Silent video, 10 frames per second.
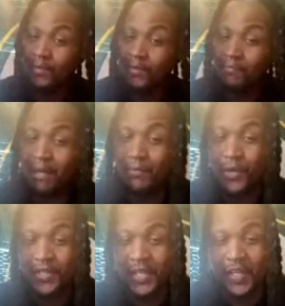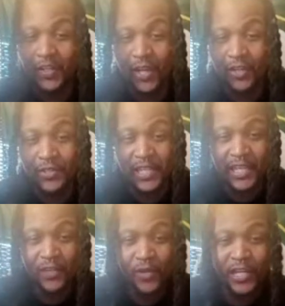My boy Thunder, I don't see
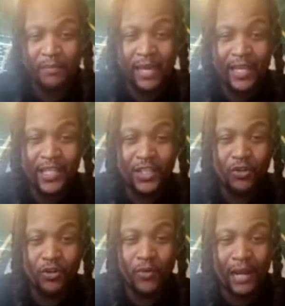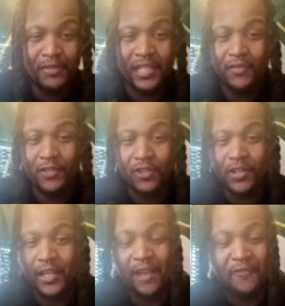any running backs or wide receivers on there.